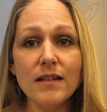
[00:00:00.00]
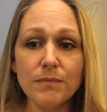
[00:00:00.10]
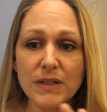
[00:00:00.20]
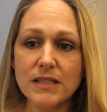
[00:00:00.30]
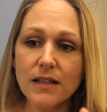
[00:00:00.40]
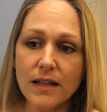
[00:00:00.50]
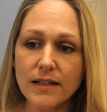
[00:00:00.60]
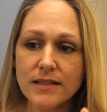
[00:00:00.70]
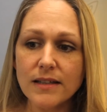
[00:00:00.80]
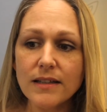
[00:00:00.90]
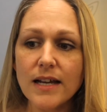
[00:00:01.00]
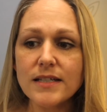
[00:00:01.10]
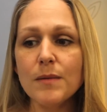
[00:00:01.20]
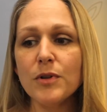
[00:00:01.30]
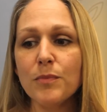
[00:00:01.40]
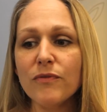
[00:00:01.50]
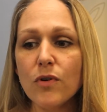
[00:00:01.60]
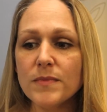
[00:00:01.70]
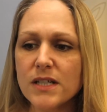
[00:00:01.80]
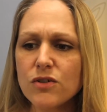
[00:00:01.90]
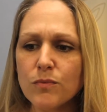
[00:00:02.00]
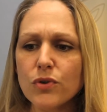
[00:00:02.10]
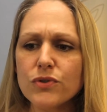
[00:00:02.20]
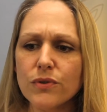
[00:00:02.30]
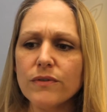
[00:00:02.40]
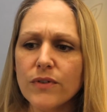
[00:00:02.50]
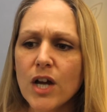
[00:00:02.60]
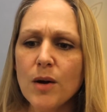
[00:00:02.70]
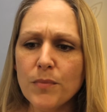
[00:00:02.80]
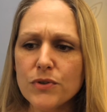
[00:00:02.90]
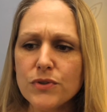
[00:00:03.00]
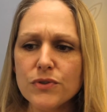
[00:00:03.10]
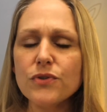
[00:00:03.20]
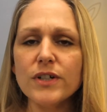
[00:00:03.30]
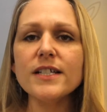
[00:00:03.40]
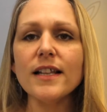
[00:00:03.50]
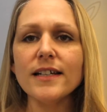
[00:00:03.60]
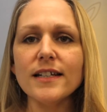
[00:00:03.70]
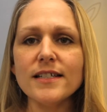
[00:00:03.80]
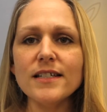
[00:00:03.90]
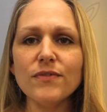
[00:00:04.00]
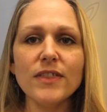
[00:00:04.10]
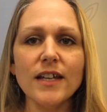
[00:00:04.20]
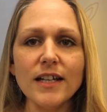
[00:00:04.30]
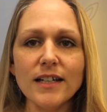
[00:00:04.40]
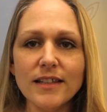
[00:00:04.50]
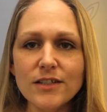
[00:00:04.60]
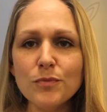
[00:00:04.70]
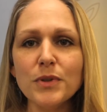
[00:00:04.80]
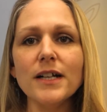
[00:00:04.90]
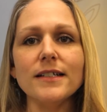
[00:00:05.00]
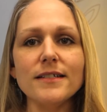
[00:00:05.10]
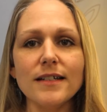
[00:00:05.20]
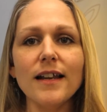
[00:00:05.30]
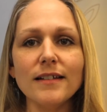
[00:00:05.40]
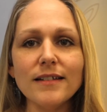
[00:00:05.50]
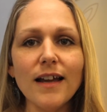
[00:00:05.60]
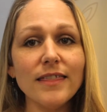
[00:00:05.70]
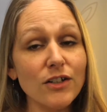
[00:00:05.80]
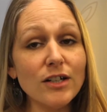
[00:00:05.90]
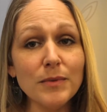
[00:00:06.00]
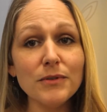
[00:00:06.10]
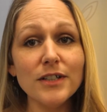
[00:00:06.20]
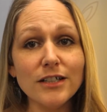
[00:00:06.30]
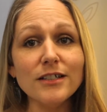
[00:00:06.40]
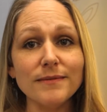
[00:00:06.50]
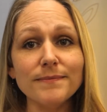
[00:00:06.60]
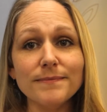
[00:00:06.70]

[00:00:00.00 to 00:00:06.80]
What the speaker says: Because, like I said, the last couple of performances are more sort of personal storytelling. It's a different thing. These are plays, and they're going to be really good.